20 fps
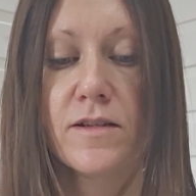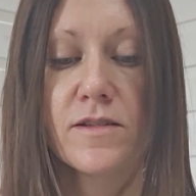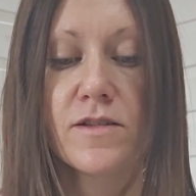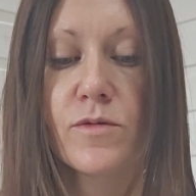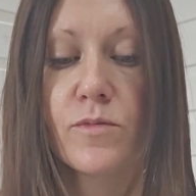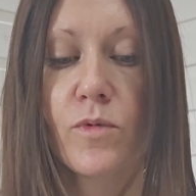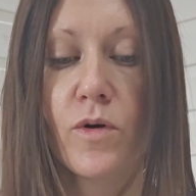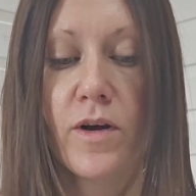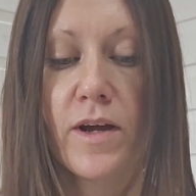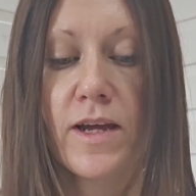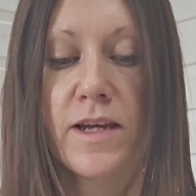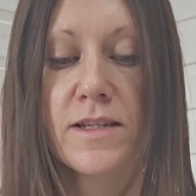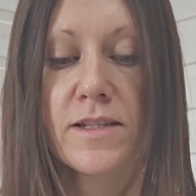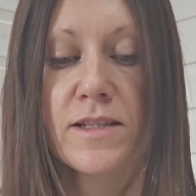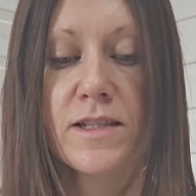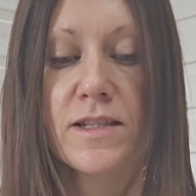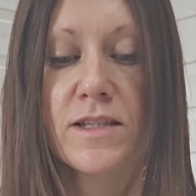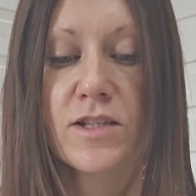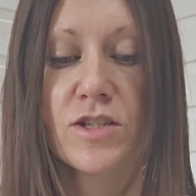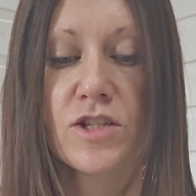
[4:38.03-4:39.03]
So, what
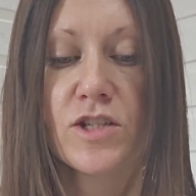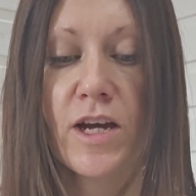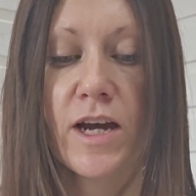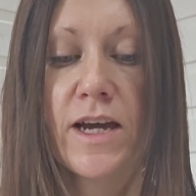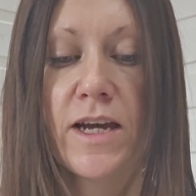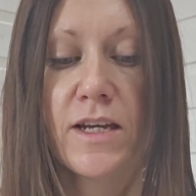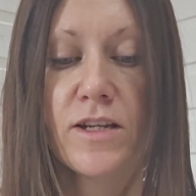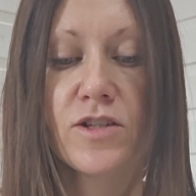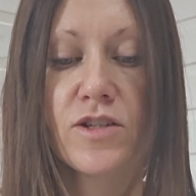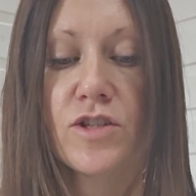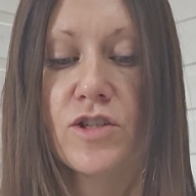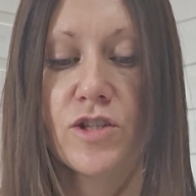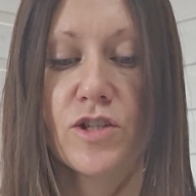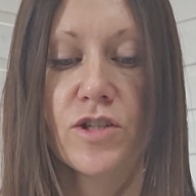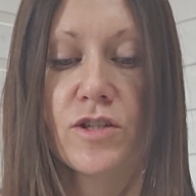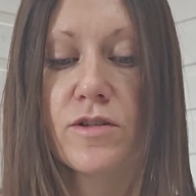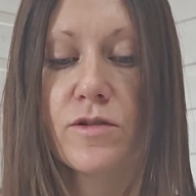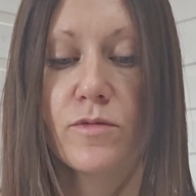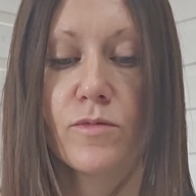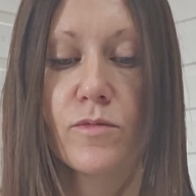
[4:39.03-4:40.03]
is this change?